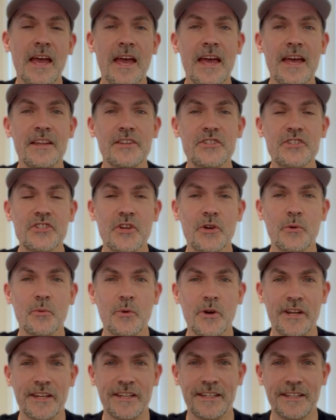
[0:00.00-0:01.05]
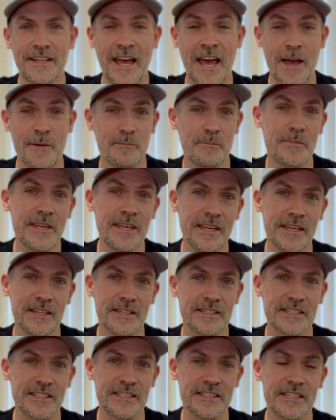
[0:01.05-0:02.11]
And so what that
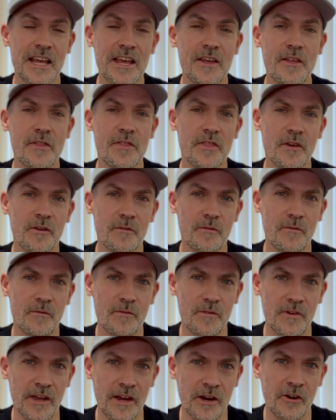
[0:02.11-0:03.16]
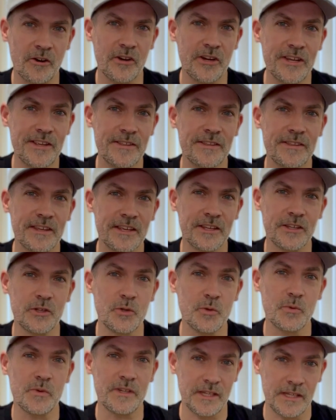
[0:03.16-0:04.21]
means is the very thing
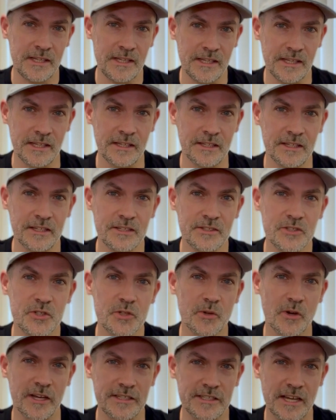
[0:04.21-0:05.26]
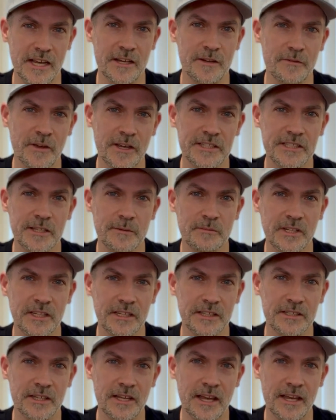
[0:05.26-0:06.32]
you need to identify
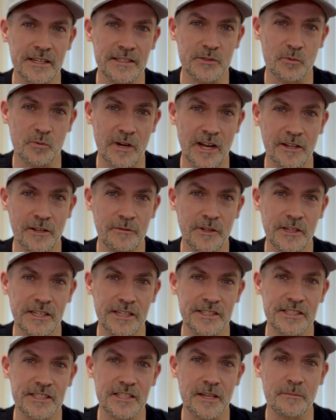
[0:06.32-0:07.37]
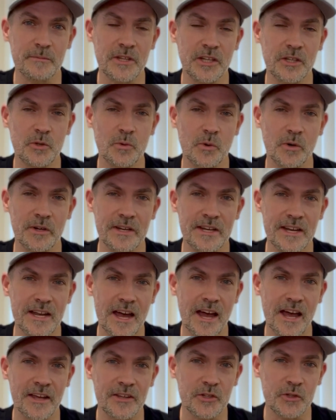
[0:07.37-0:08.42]
something as relevant is something you are
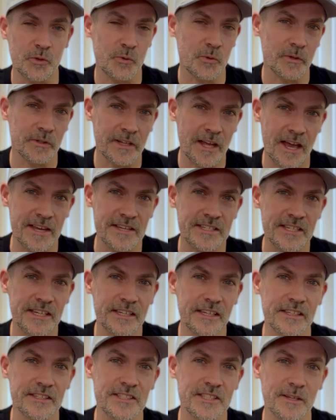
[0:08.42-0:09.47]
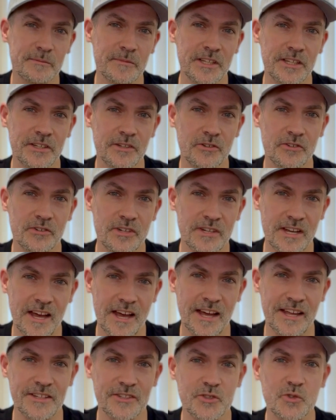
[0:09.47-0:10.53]
not utilizing and something you're
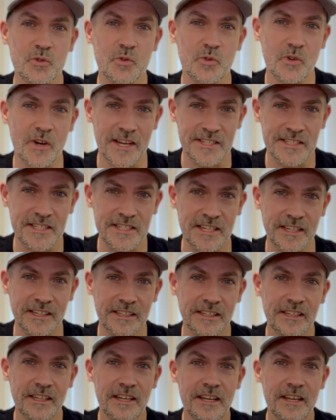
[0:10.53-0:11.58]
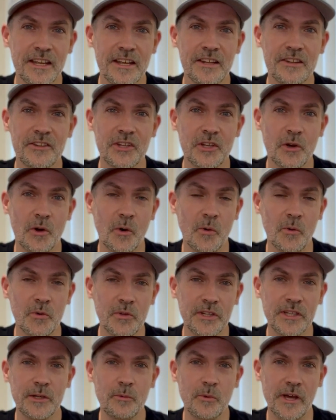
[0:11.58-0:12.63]
not trusting. The
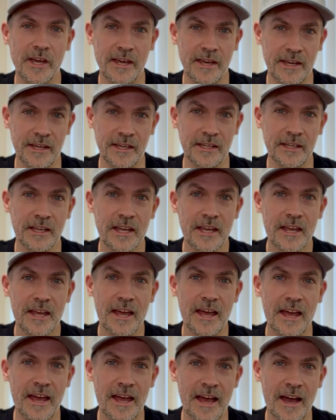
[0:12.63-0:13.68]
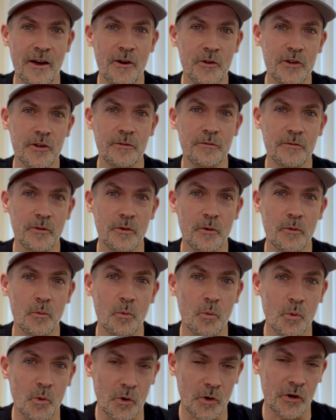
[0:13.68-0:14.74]
only way out of
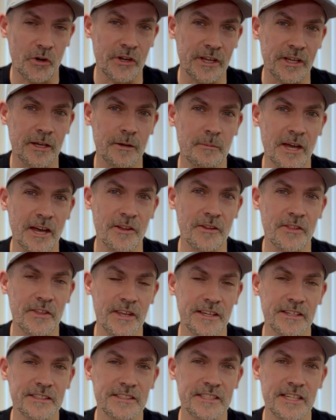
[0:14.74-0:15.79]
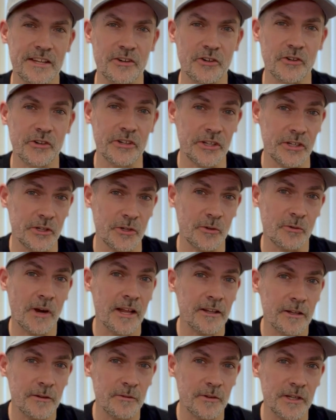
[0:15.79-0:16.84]
worrying about things that are
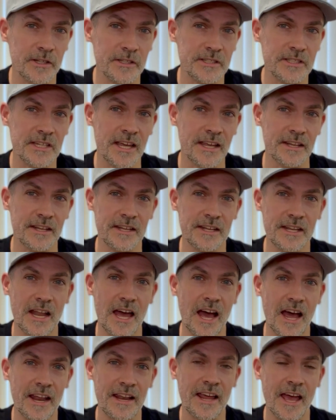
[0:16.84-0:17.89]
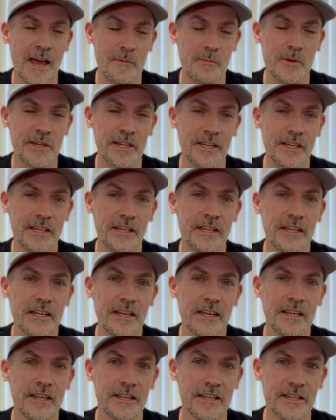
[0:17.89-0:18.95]
irrelevant and not happening
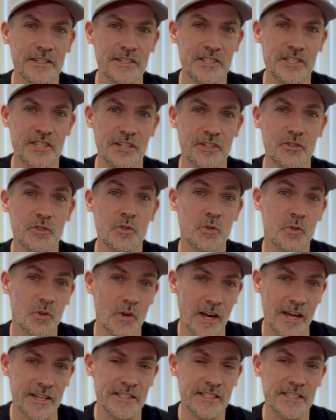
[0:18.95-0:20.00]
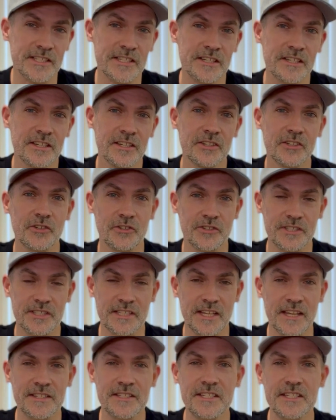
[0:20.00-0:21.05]
is to trust your
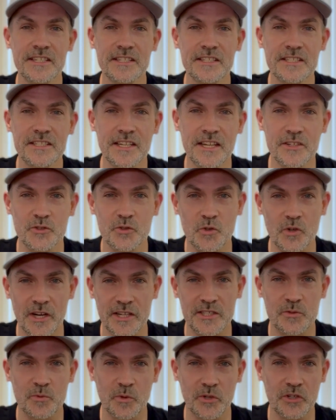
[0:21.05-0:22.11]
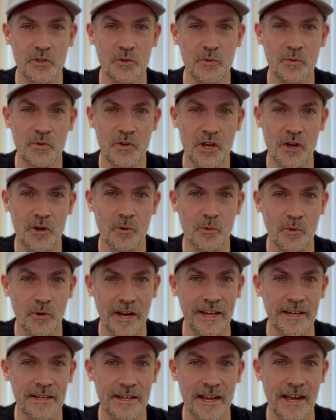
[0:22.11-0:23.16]
senses and trust what you know
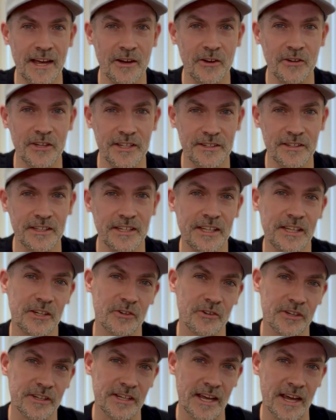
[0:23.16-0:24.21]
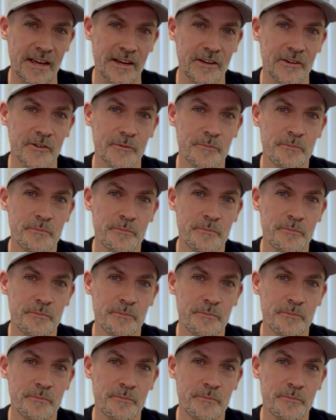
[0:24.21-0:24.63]
right now in the here and now.